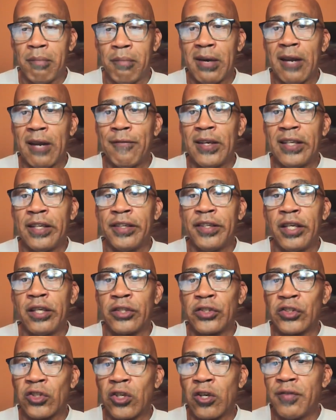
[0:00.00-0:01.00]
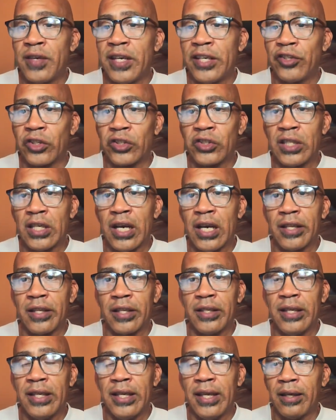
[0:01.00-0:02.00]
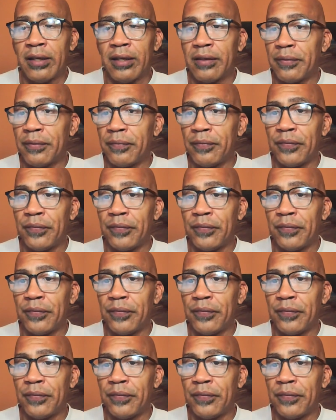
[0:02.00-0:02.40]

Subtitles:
Matter of fact, they did a survey just the other day